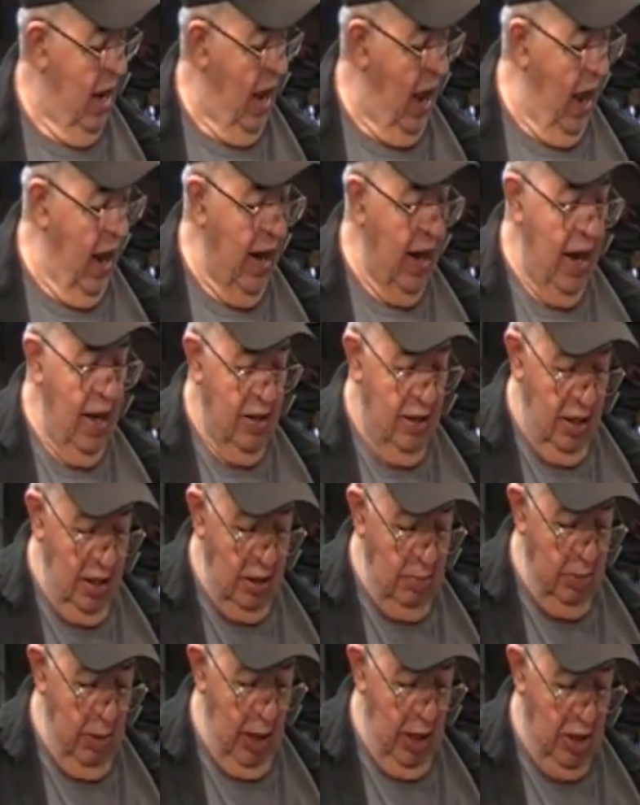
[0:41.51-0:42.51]
I got
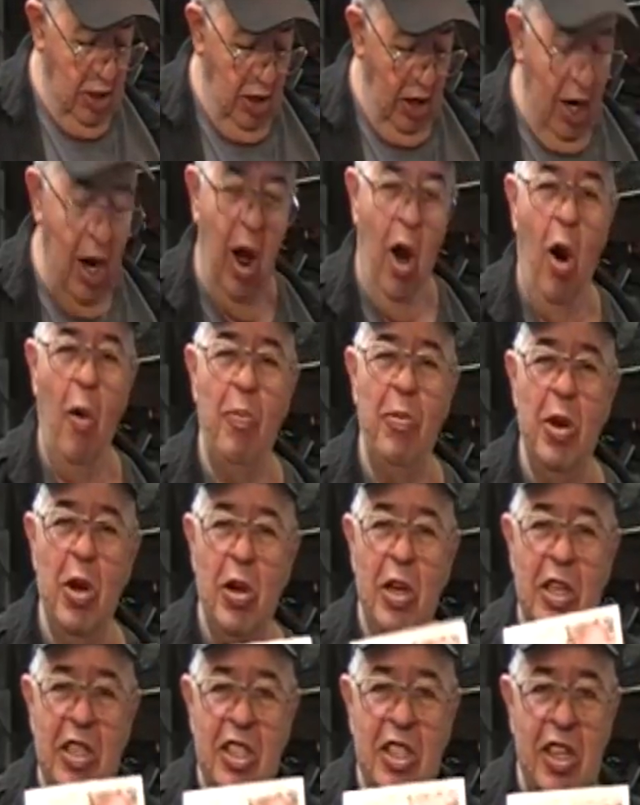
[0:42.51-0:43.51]
this picture, and I hope you
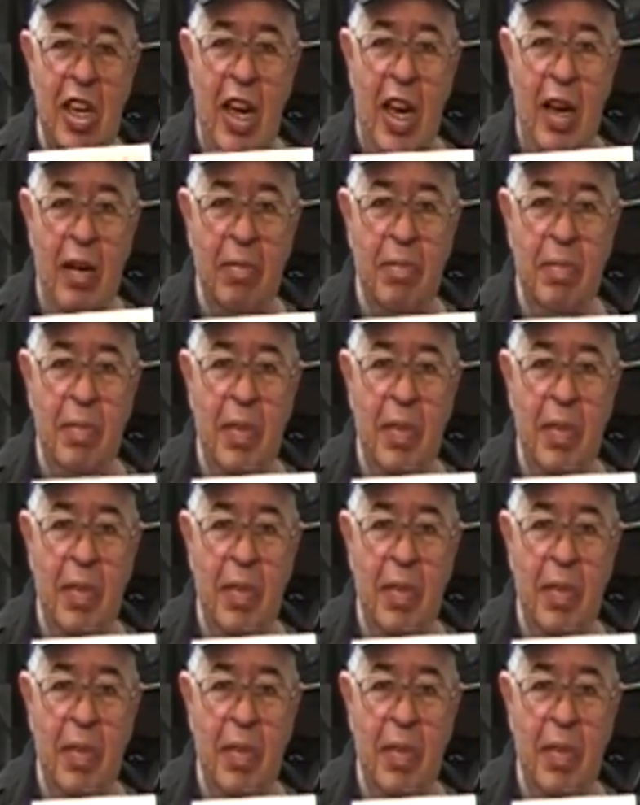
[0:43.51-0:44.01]
can see it.